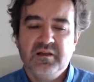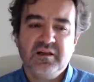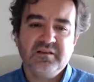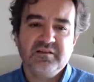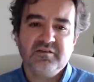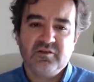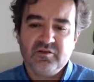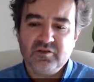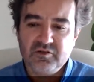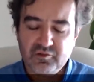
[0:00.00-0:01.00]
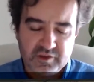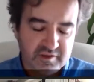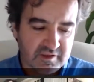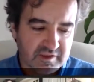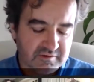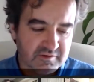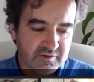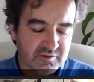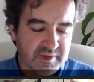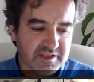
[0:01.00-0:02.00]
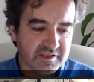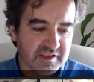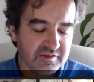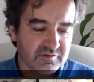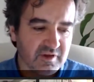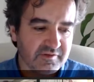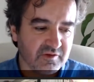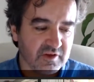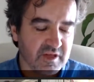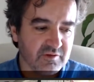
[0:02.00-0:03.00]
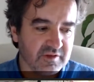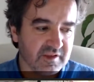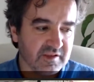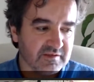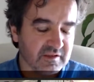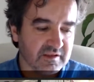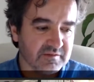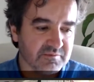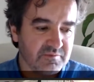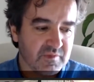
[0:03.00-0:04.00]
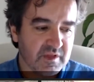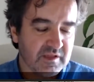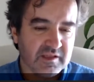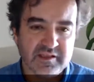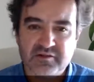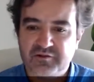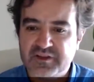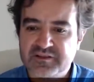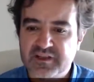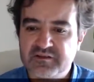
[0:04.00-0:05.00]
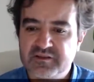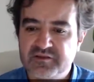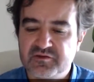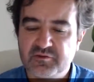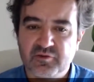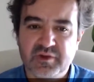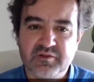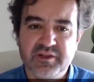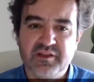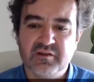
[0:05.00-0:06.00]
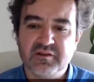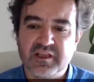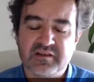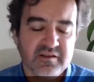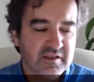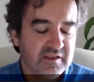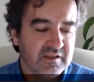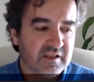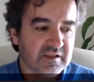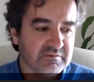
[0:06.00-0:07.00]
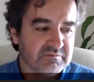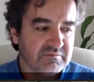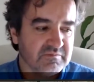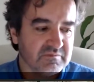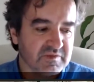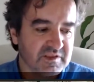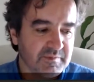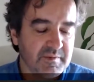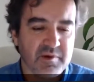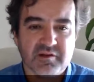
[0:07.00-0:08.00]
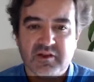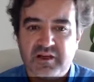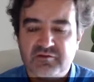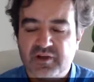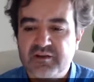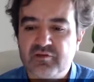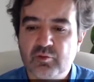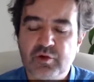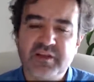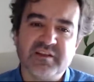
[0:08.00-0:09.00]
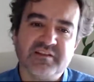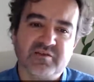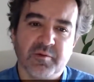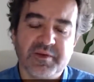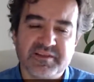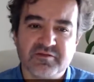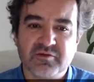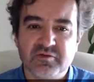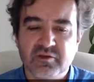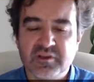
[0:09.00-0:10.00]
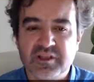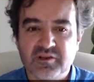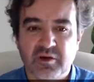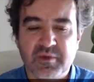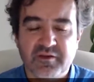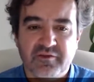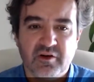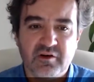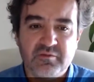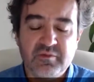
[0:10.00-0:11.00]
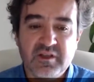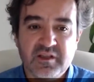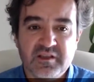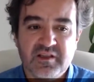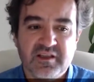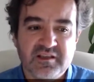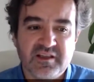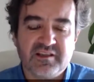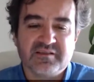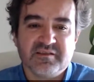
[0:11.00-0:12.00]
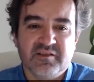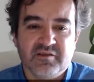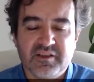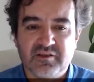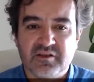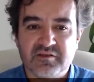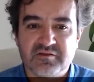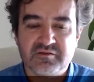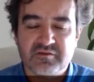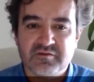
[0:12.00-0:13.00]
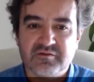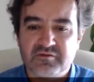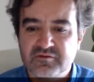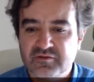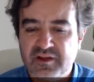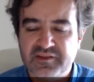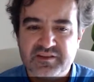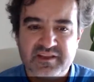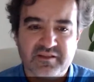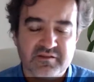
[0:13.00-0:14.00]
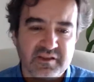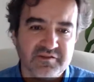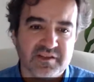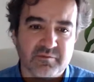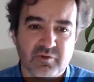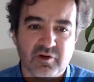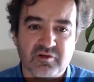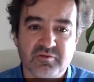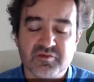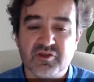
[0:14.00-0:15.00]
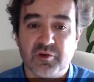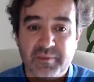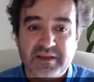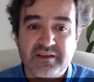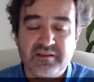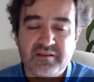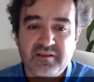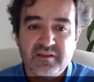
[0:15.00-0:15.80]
And you mentioned that we are talking with a lot of executives. We know that some people are trying to bring these topics to the World Economic Forum, as in order to have executives and boardrooms committed